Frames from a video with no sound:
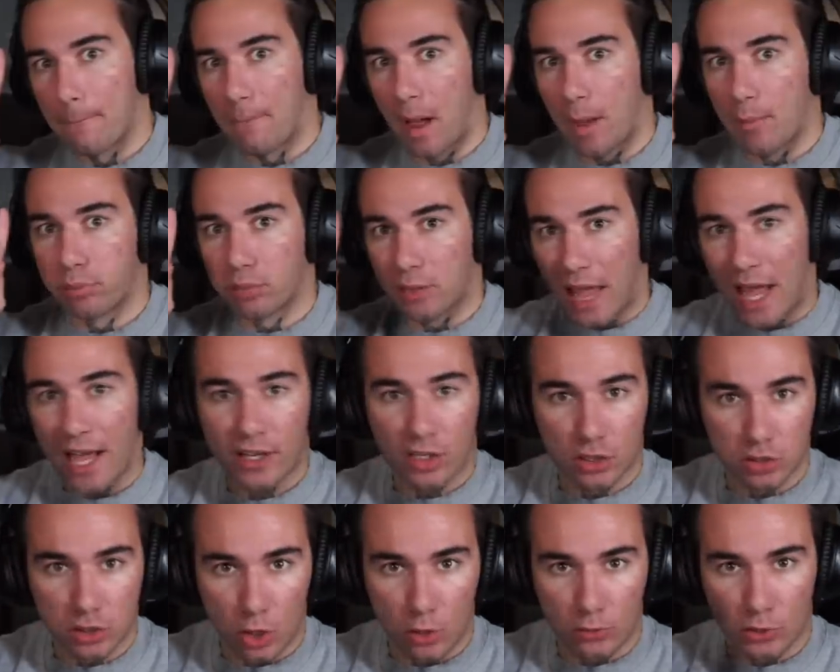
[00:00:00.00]
My Black
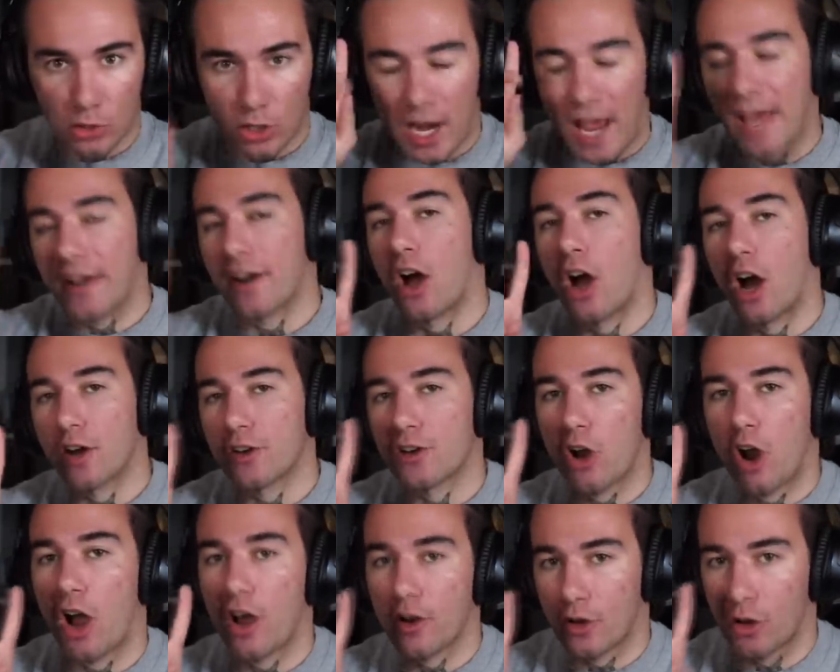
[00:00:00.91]
Clover and
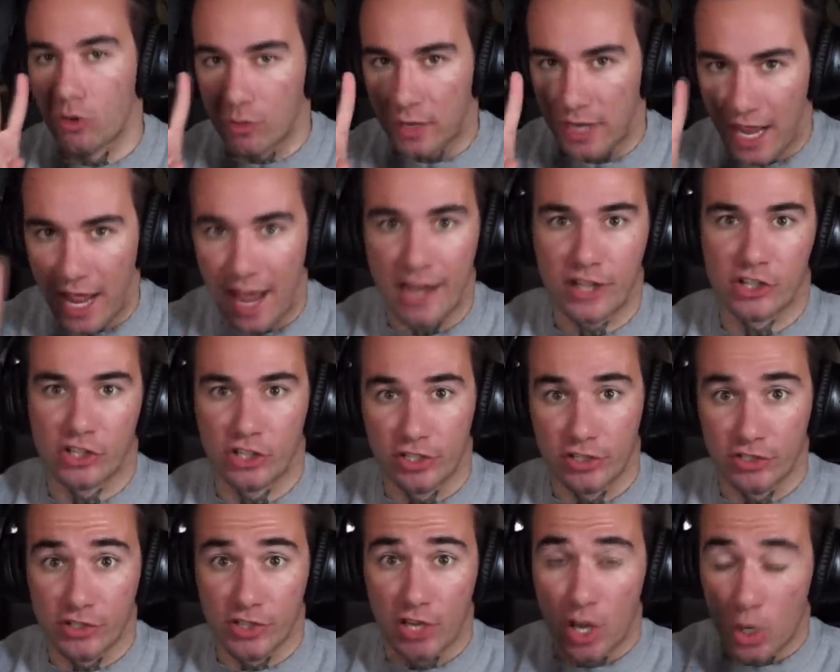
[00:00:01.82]
Hunter Hunter
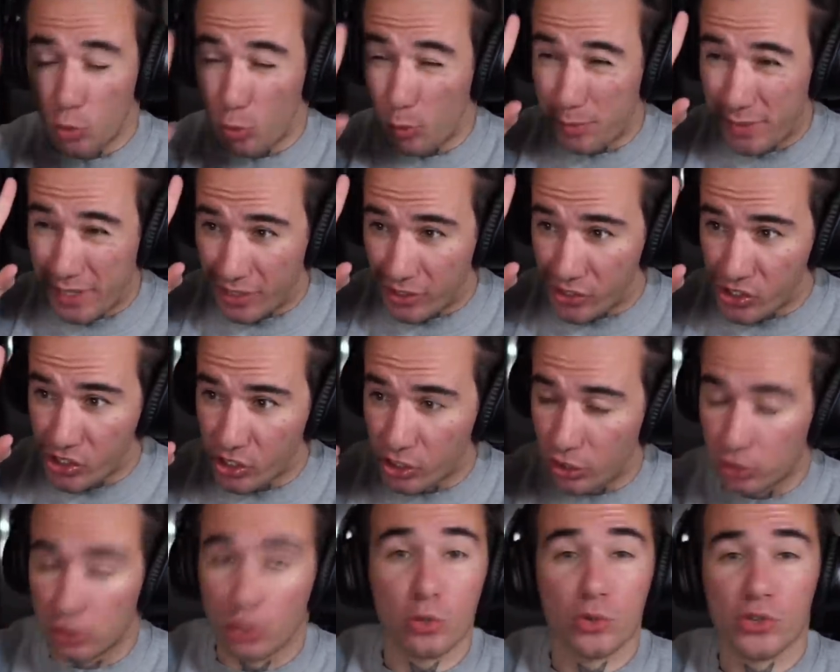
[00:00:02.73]
reactions will be
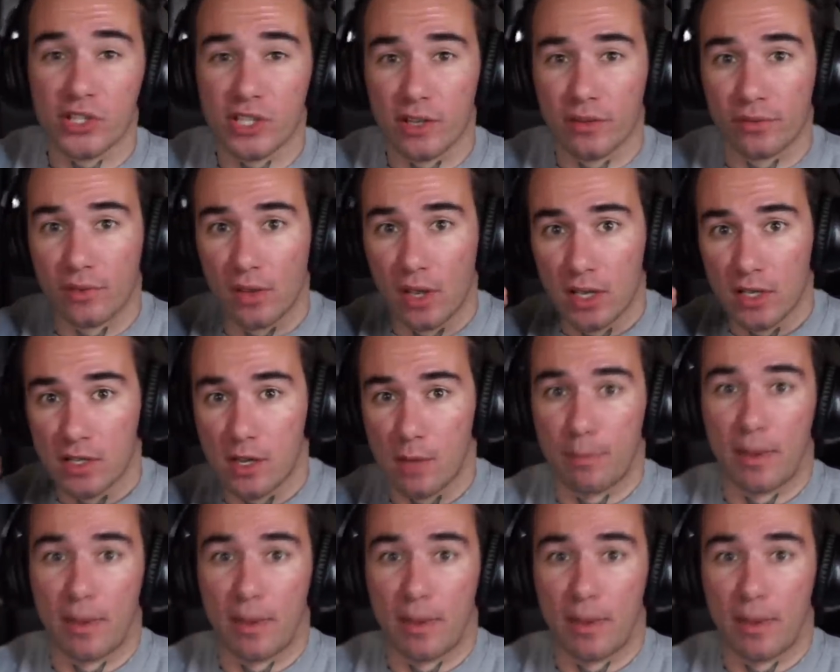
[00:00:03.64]
exclusive to